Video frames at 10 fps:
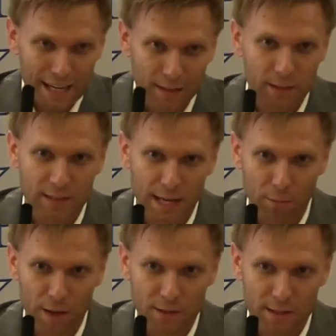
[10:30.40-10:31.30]
in the state
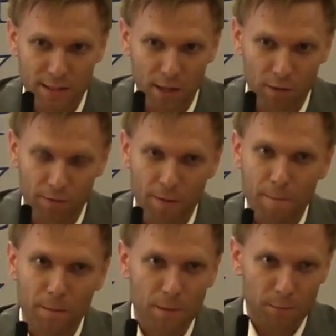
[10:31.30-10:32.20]
press itself,
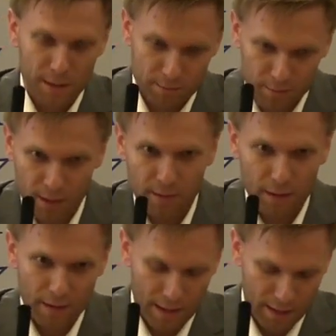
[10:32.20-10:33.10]
but
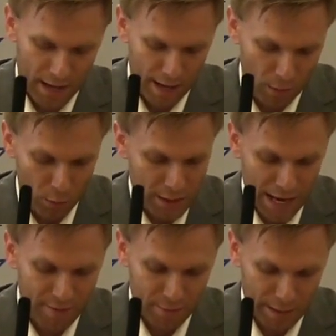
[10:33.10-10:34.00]
I
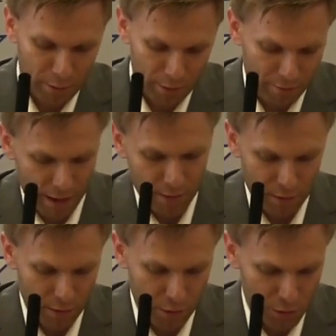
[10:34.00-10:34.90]
haven't been able to
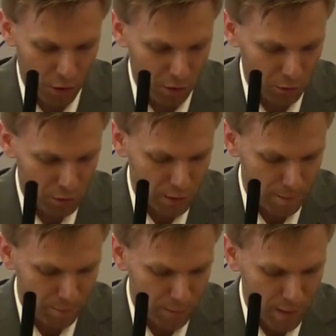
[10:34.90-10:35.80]
find those articles
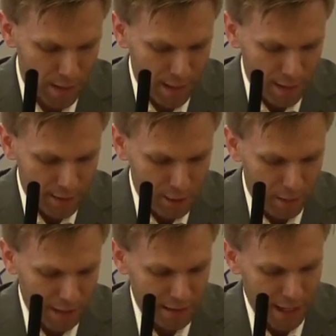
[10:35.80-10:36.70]
yet.
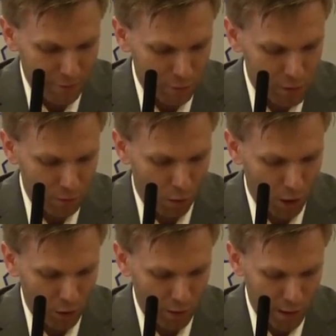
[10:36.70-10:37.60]
Despite the efforts of
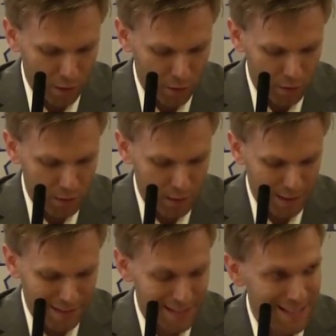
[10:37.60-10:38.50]
Walker and others,
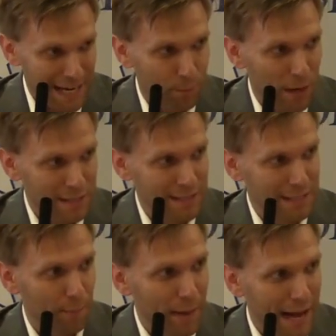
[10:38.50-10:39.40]
the state
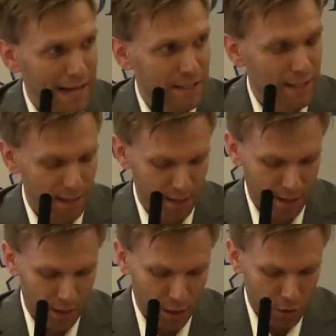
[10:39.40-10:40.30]
press's capacity
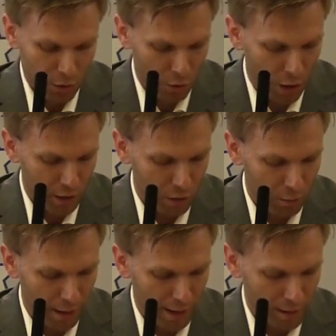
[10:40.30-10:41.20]
to chronicle
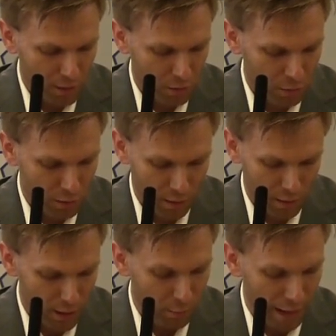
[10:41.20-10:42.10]
black school
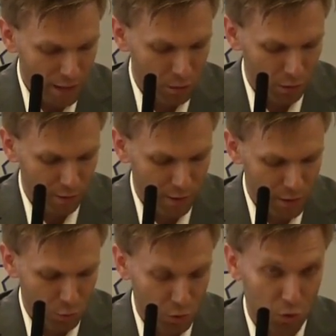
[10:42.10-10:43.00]

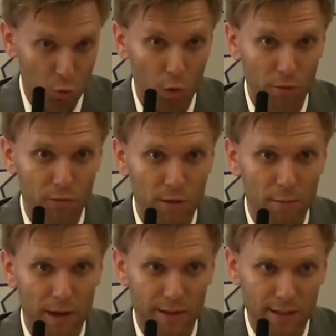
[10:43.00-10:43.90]
events was
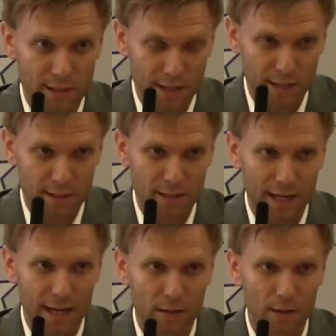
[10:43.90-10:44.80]
dwarfed by the Gazette's
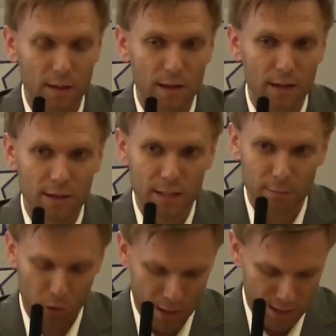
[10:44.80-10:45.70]
and the
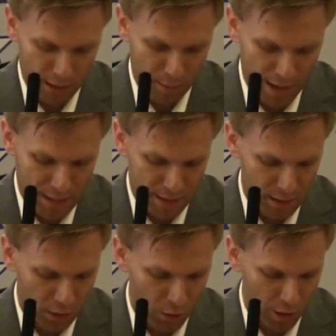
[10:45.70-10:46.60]
Democrats'
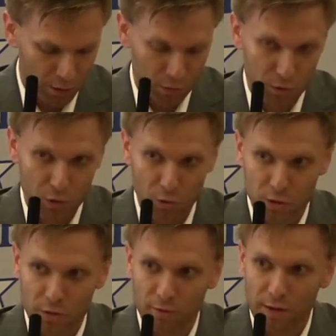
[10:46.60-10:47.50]
capacity to chronicle
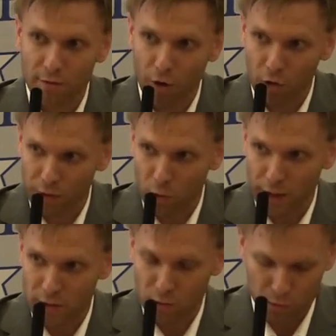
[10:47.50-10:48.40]
news involving
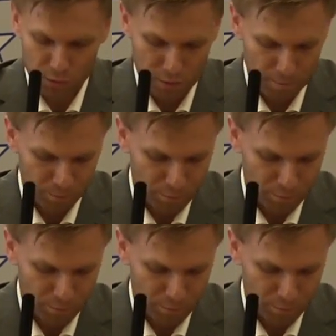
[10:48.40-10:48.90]
white schools.